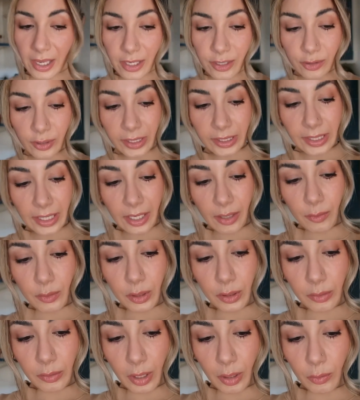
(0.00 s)
so i think i
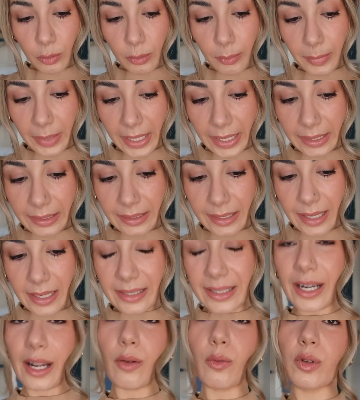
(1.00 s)
want i will make
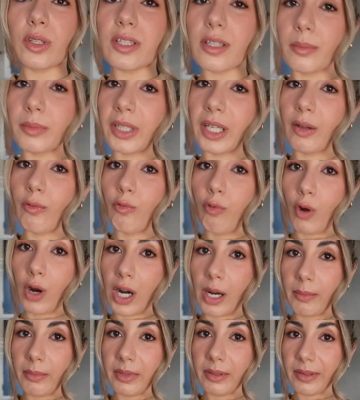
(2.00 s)
this and i want something
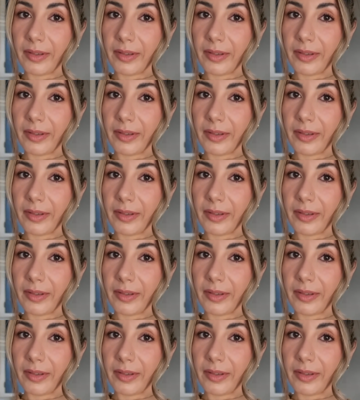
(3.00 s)
warm